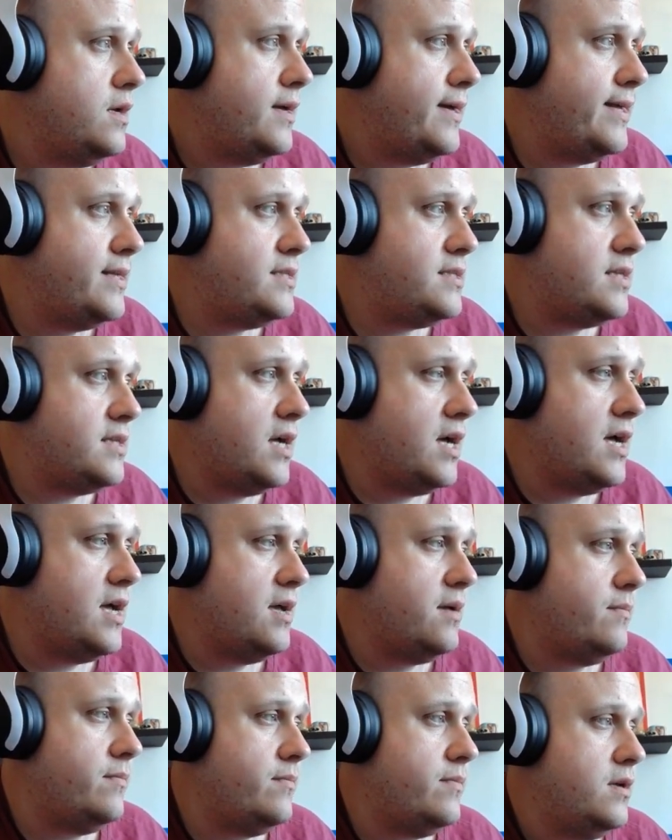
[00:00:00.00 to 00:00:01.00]
it's
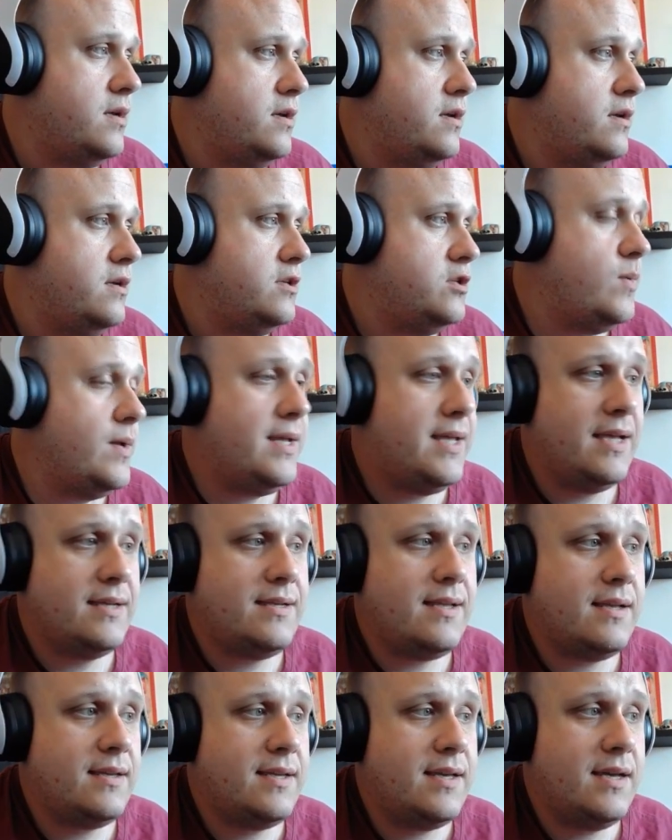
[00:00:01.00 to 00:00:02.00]
time to win
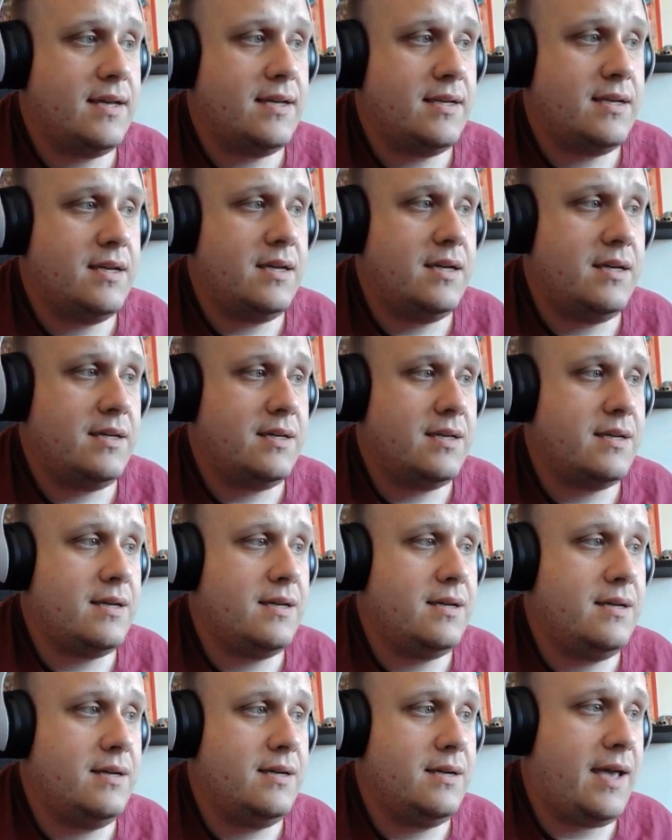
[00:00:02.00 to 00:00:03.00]

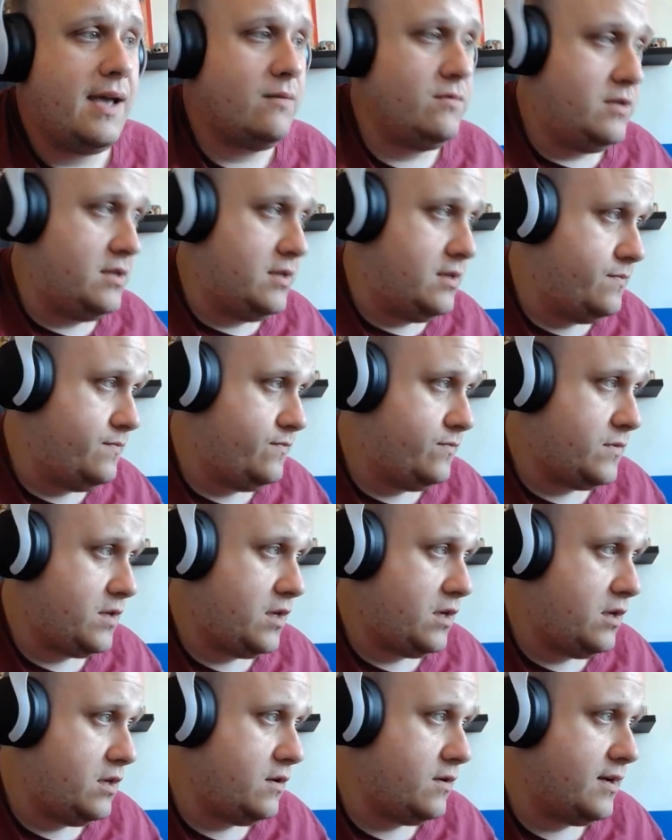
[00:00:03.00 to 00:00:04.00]
counter.
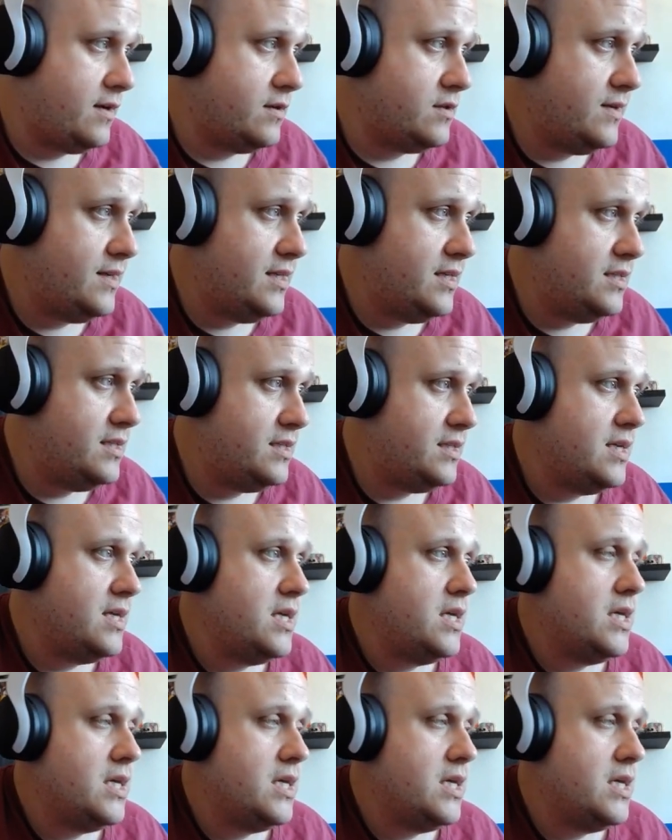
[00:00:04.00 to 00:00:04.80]
Our counter is